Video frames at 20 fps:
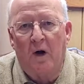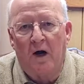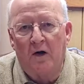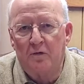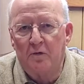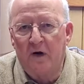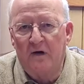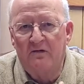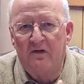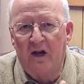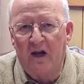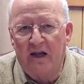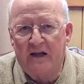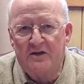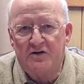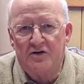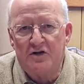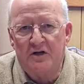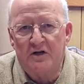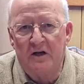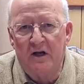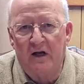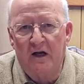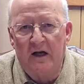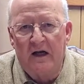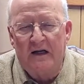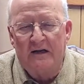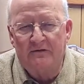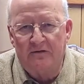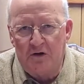a revelation
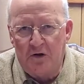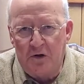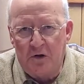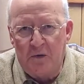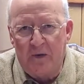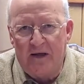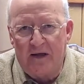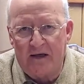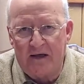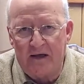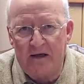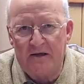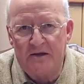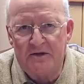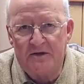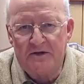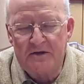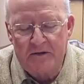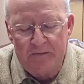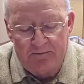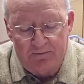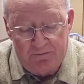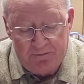of who he is.